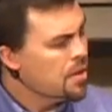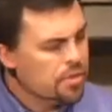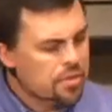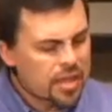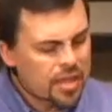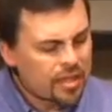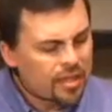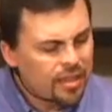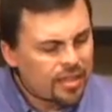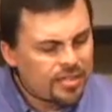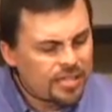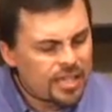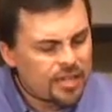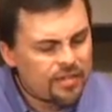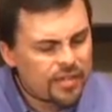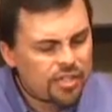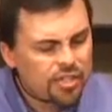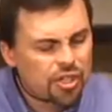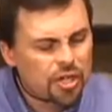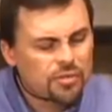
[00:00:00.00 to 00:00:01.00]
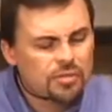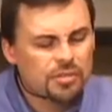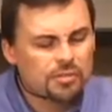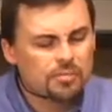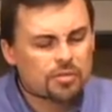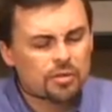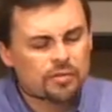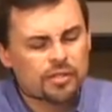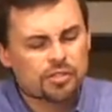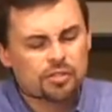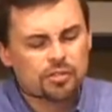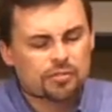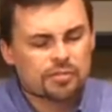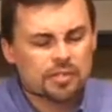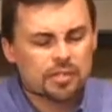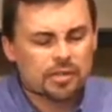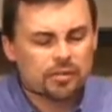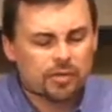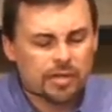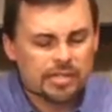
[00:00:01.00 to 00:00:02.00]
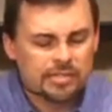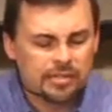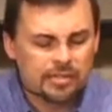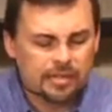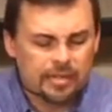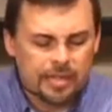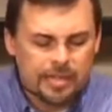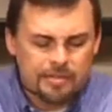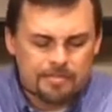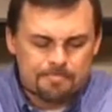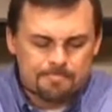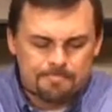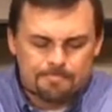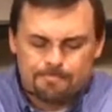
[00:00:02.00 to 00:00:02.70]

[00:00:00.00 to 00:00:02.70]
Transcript: Think of the TV shows and movies you've seen recently.